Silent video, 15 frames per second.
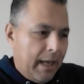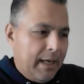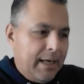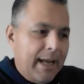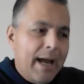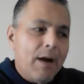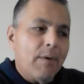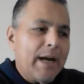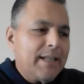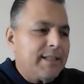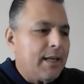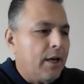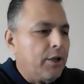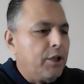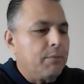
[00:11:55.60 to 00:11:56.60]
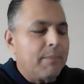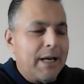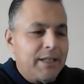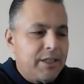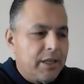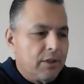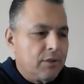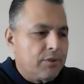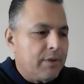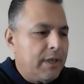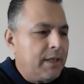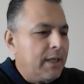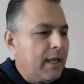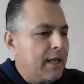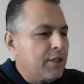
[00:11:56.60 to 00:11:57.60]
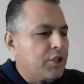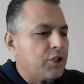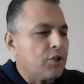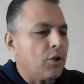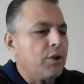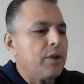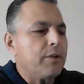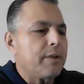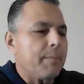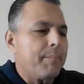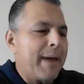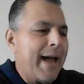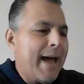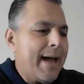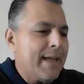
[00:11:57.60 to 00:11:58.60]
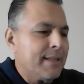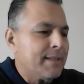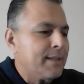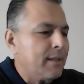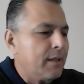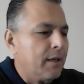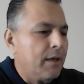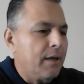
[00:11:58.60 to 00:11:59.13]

And now I tell you, my children, and show you the paths.